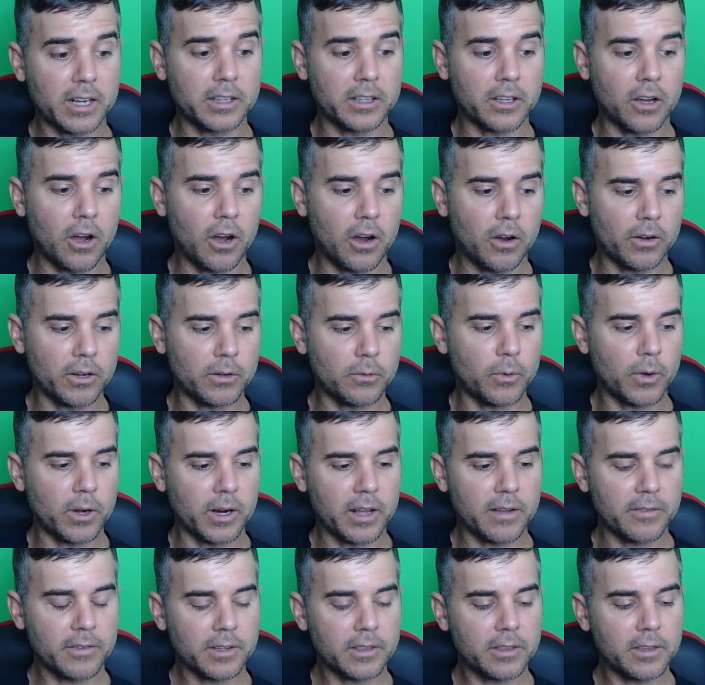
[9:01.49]
of the all-in-one
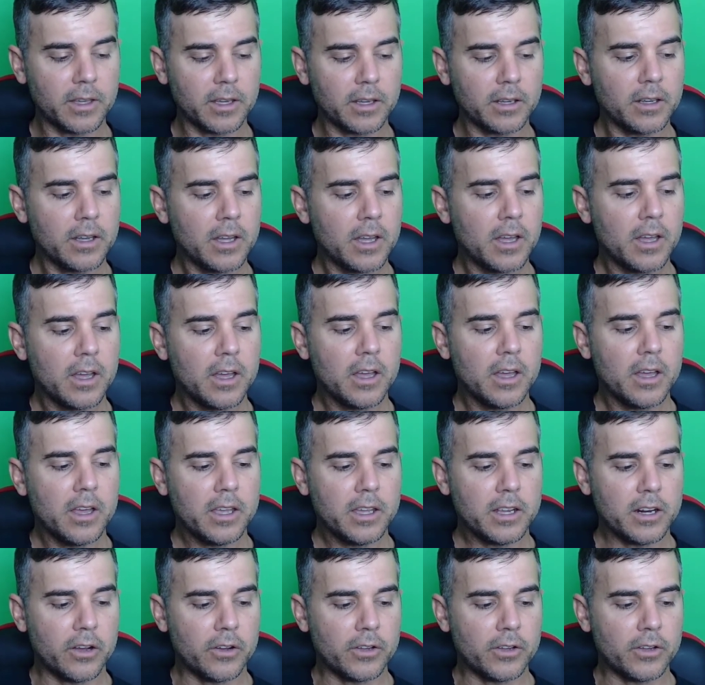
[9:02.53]
everything. You know,